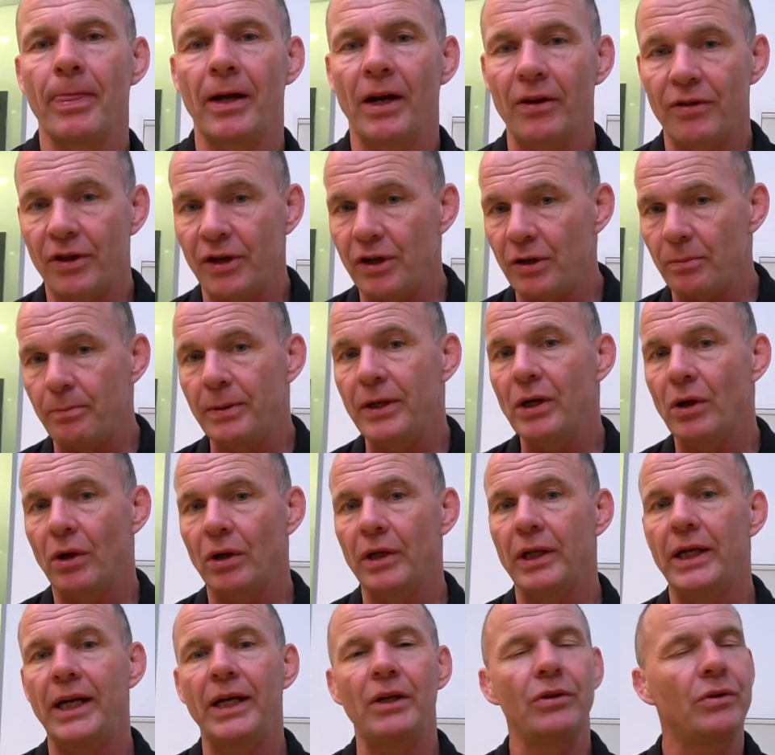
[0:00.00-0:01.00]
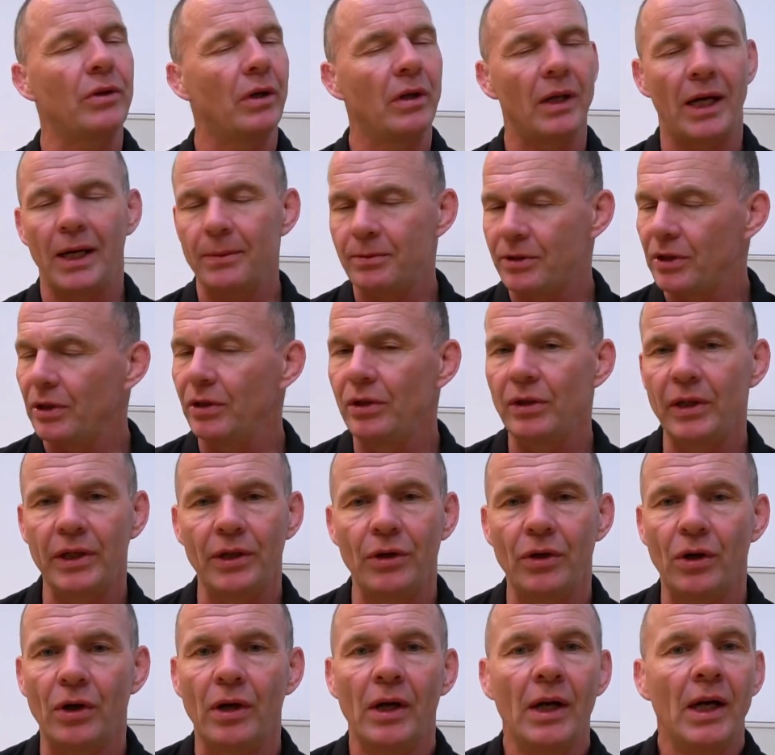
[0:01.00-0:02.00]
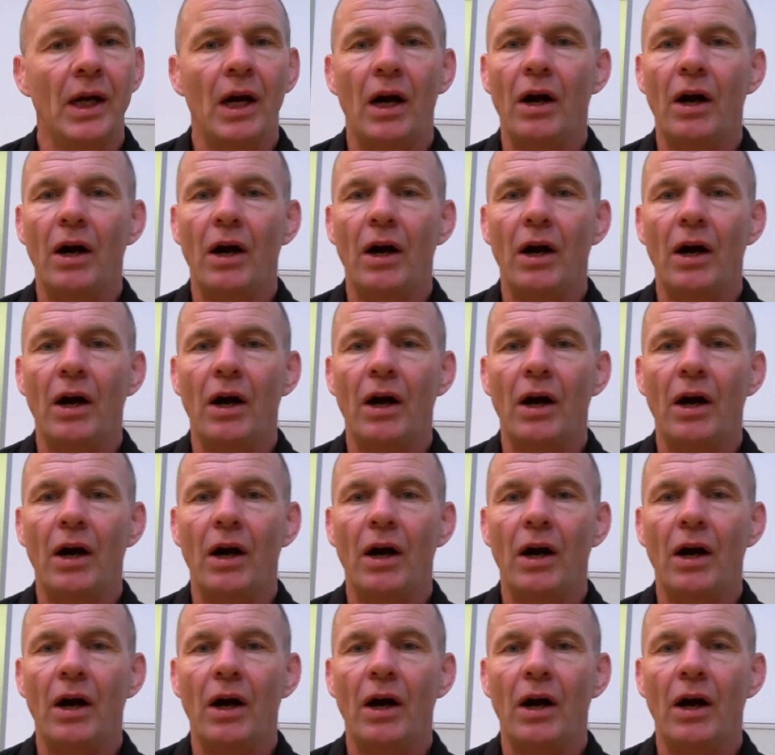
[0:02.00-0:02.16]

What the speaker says: Are they the be-all and end-all? Absolutely not.